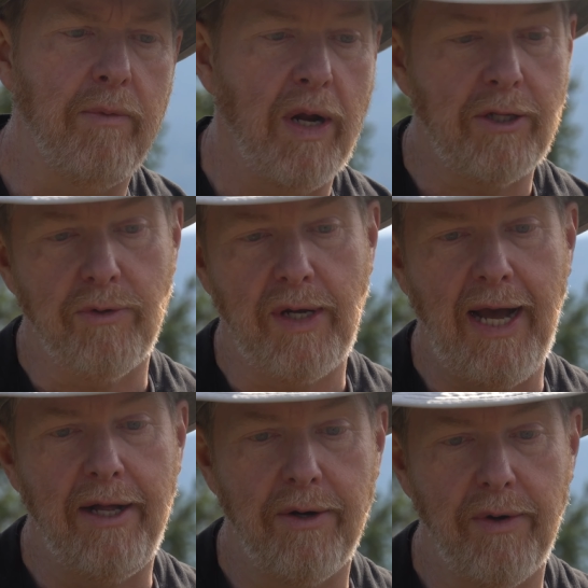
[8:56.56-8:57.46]
right through
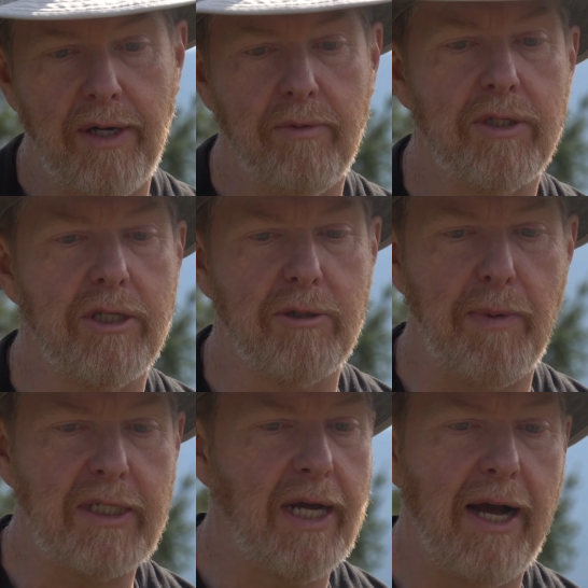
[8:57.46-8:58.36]
Calgary. It was a
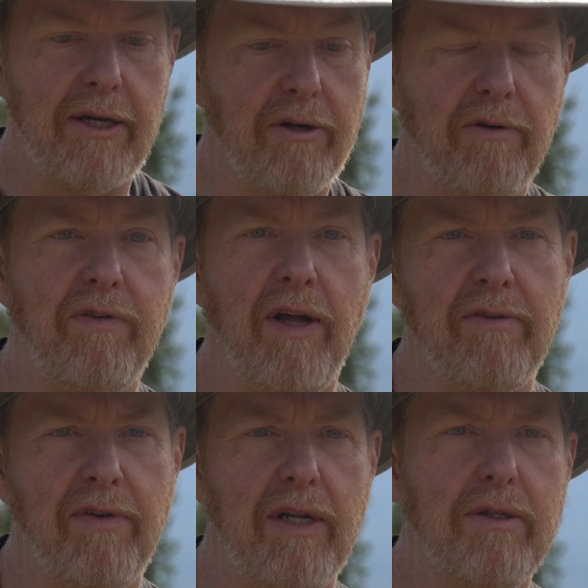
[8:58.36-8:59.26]
spectacular flood
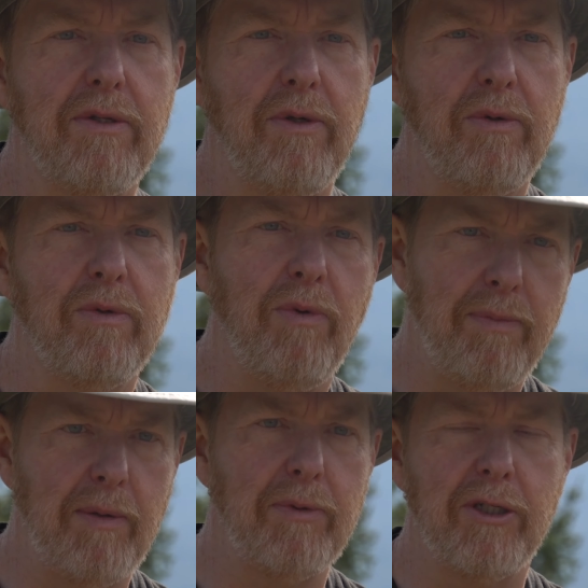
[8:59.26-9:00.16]
event, so
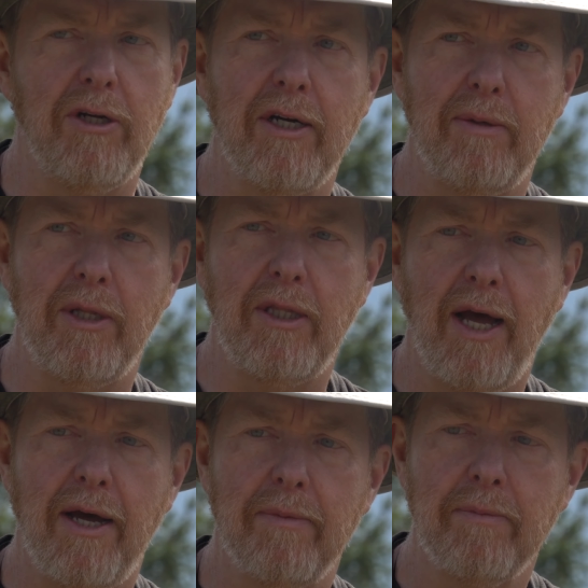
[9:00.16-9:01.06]
we've been able to document
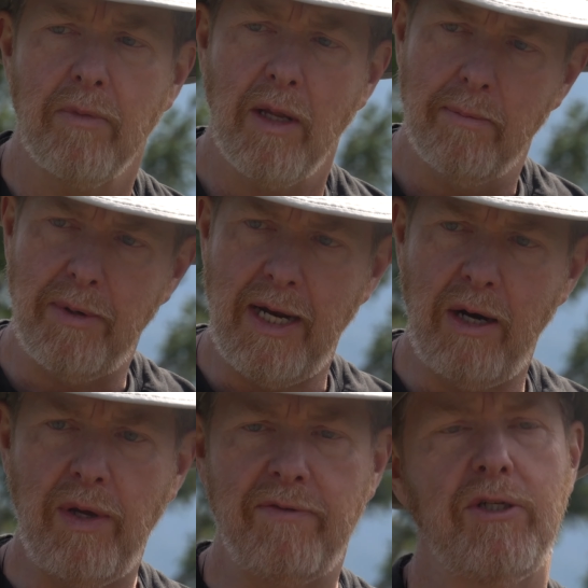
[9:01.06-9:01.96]
that. But
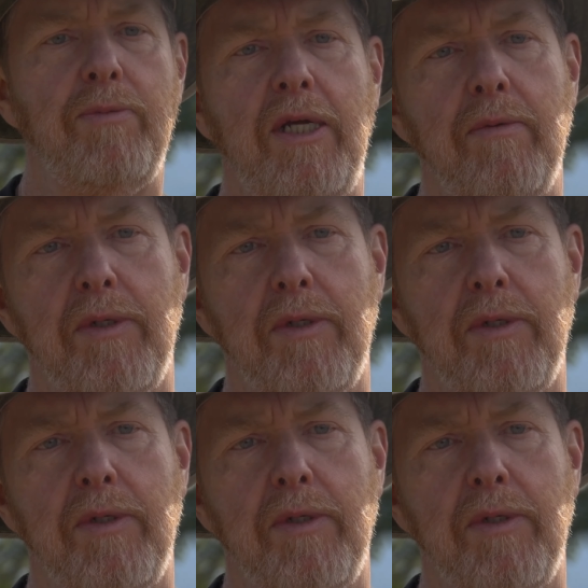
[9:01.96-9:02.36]
now we have so many